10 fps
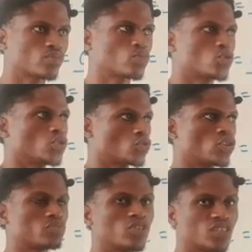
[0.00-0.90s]
So it
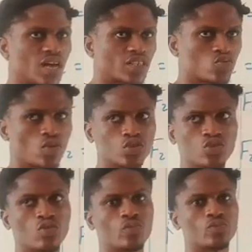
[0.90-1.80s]
means that we are going to
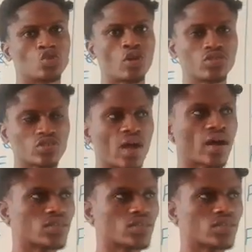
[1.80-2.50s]
subtract